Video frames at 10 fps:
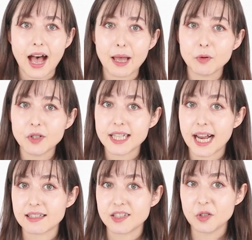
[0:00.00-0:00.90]
I'm going to
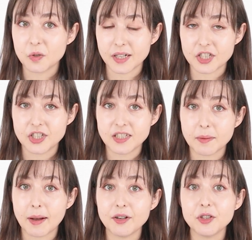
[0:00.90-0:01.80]
ask you questions
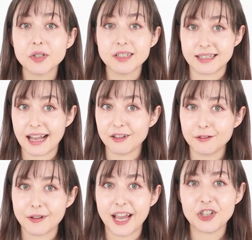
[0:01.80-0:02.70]
about
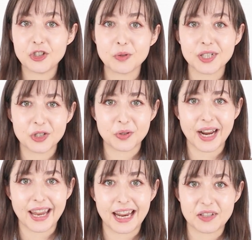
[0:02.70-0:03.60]
yourself and you can
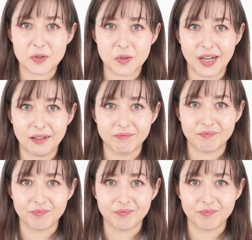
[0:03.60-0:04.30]
try answering.